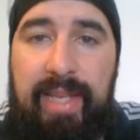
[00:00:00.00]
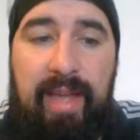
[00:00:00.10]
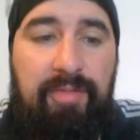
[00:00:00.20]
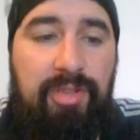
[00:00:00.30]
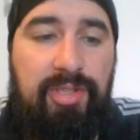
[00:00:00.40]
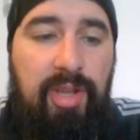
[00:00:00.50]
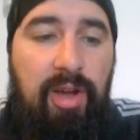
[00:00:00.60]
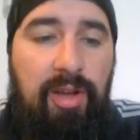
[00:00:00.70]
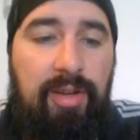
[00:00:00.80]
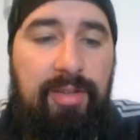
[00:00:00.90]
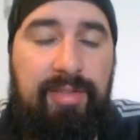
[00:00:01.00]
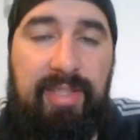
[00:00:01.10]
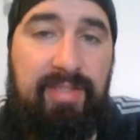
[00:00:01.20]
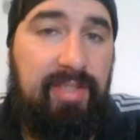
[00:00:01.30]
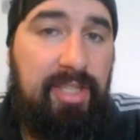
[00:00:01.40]
never saw
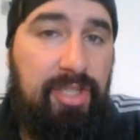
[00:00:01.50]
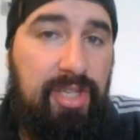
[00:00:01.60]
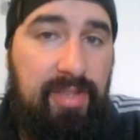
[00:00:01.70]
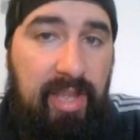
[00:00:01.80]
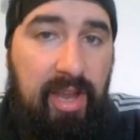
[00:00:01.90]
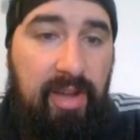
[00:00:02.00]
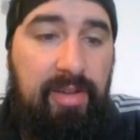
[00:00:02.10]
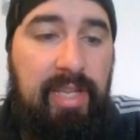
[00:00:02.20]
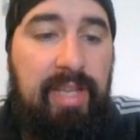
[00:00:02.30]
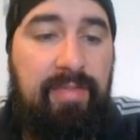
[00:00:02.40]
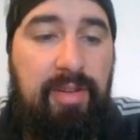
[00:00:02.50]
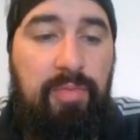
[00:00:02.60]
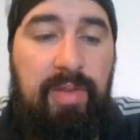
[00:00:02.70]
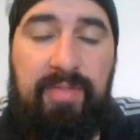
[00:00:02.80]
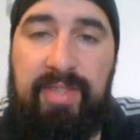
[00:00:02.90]
this legion there,
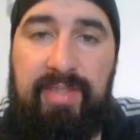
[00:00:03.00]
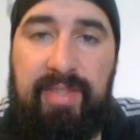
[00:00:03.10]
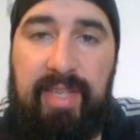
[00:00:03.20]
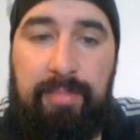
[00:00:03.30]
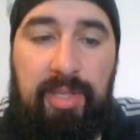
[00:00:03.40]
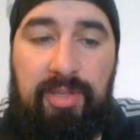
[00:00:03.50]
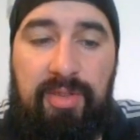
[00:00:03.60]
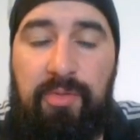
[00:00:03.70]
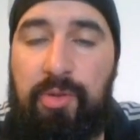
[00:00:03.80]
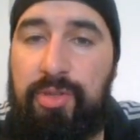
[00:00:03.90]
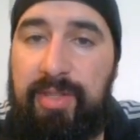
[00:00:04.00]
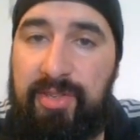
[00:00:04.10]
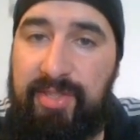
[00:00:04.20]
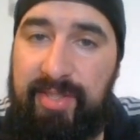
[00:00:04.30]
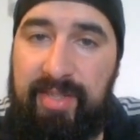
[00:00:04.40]
even with the skin. Because of course
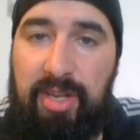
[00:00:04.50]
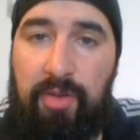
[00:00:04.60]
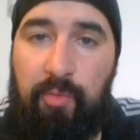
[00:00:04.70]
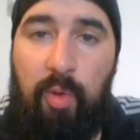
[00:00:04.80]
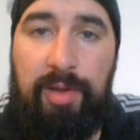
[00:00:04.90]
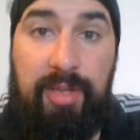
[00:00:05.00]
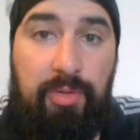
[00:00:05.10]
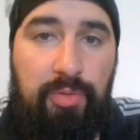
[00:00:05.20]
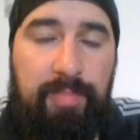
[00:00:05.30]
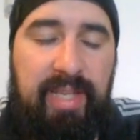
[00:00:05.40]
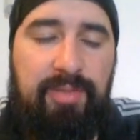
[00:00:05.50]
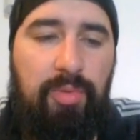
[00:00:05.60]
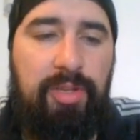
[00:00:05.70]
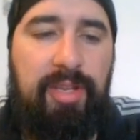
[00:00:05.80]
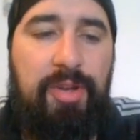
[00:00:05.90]
there's the skin of Warden, who makes
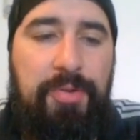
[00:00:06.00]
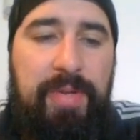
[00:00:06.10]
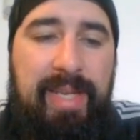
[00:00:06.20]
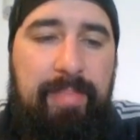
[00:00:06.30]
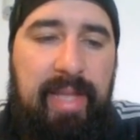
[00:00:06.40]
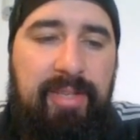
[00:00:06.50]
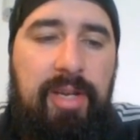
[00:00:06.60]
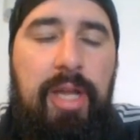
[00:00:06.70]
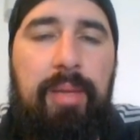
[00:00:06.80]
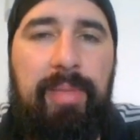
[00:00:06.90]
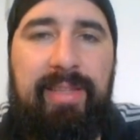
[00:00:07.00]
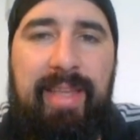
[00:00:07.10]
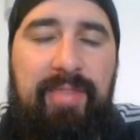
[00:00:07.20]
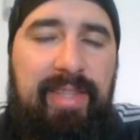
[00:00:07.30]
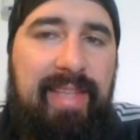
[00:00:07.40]
Warden really better. But
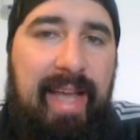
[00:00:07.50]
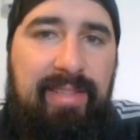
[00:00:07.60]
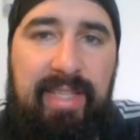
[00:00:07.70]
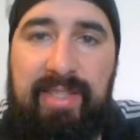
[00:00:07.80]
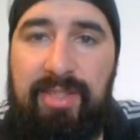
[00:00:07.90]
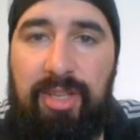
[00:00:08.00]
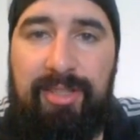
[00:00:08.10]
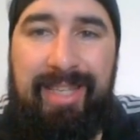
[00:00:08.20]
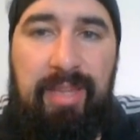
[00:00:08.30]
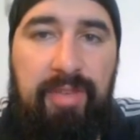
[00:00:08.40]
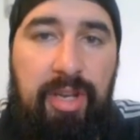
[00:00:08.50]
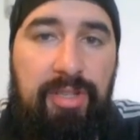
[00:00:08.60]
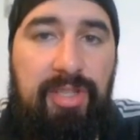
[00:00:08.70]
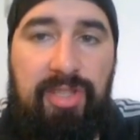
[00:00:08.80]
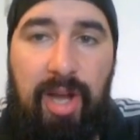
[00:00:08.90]
even that is not even
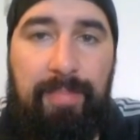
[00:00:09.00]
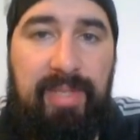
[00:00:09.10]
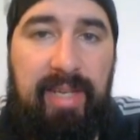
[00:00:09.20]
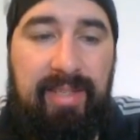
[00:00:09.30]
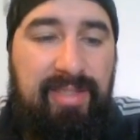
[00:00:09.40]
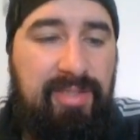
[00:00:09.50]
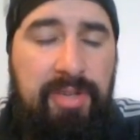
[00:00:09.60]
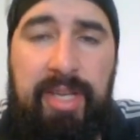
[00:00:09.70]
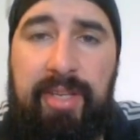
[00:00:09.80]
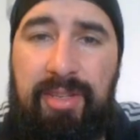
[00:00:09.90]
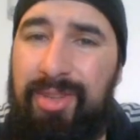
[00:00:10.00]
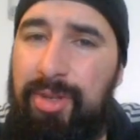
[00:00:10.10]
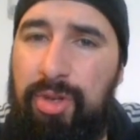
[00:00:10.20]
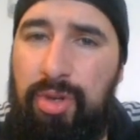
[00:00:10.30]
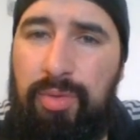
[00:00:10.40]
on the top 10. It's
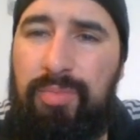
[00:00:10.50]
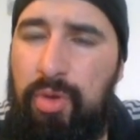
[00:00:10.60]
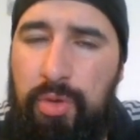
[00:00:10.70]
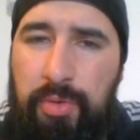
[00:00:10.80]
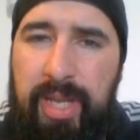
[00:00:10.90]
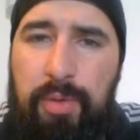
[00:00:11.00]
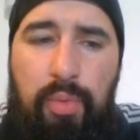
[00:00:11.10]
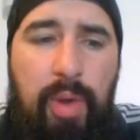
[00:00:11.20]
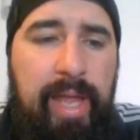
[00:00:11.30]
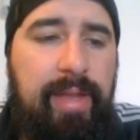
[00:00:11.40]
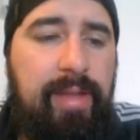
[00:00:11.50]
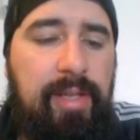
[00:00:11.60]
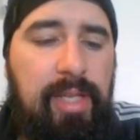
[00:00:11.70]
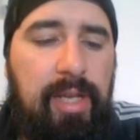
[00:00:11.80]
really way